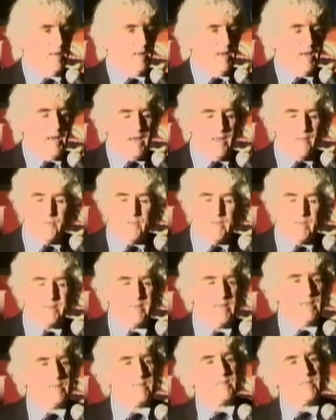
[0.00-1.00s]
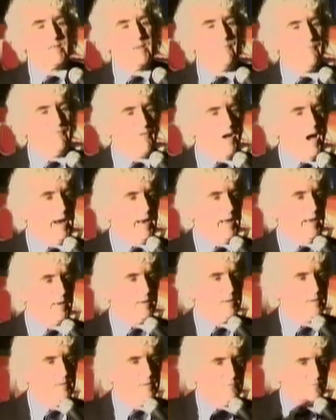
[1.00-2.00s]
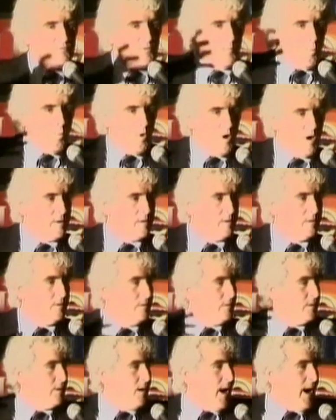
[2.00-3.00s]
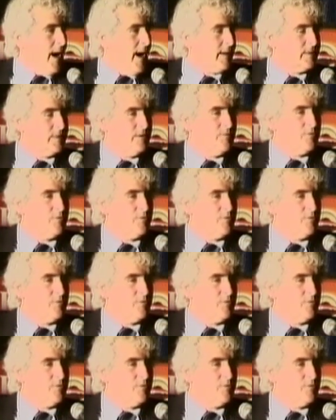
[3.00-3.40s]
And that it's symphonic from one octave